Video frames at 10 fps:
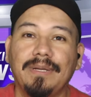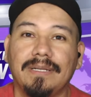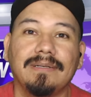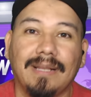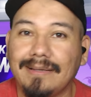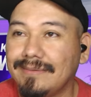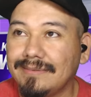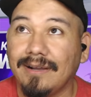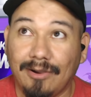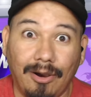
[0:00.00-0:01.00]
been in like
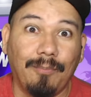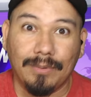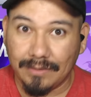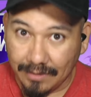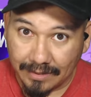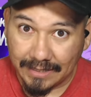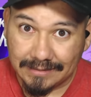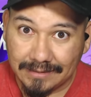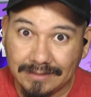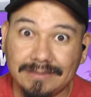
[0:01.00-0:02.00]
a couple of car
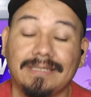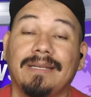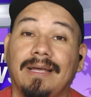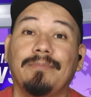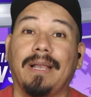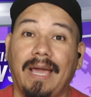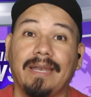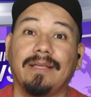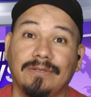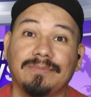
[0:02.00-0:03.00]
accidents, and I'm
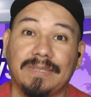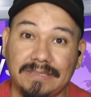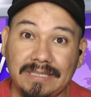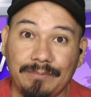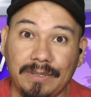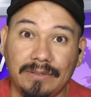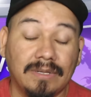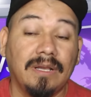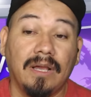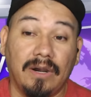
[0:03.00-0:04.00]
glad I used my seatbelt,
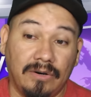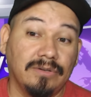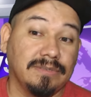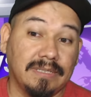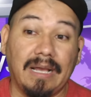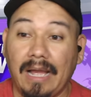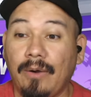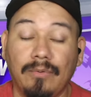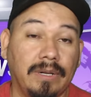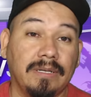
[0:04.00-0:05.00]
or else
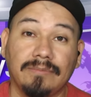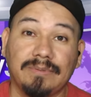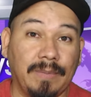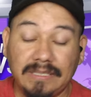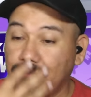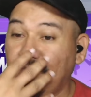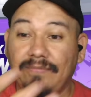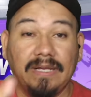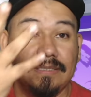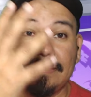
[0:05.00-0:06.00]
I would end up smashing my
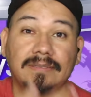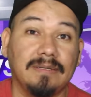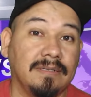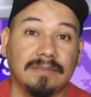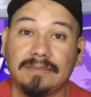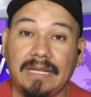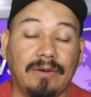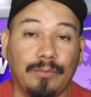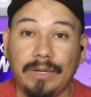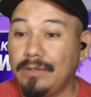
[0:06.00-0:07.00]
face on, on the
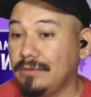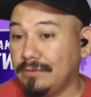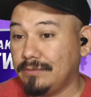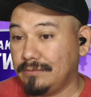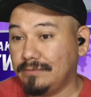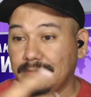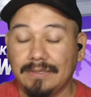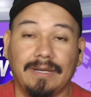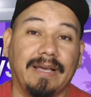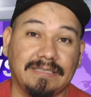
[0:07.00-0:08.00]
steering wheel or
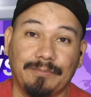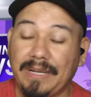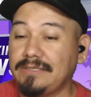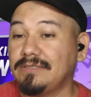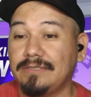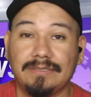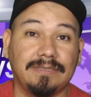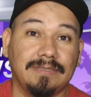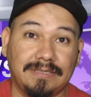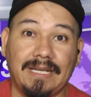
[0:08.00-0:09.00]
as a passenger
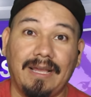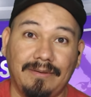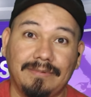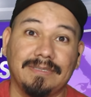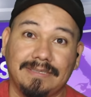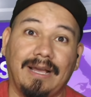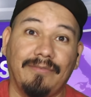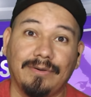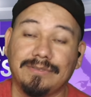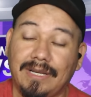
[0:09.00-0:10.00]
side, because
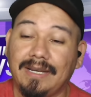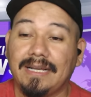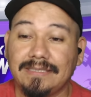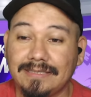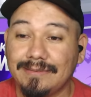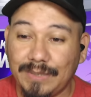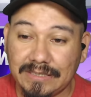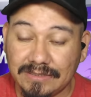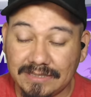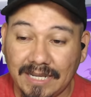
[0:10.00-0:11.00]
I've also got accidents in the
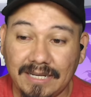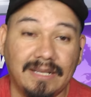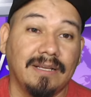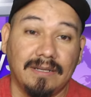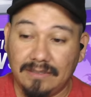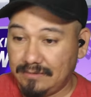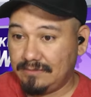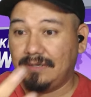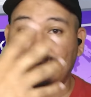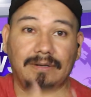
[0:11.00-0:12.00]
passenger side
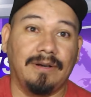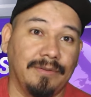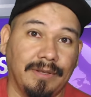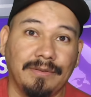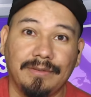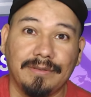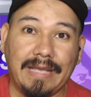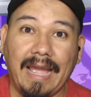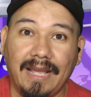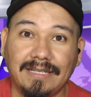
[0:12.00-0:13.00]
on on the
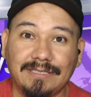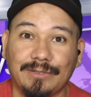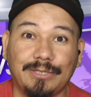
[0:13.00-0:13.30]
dash or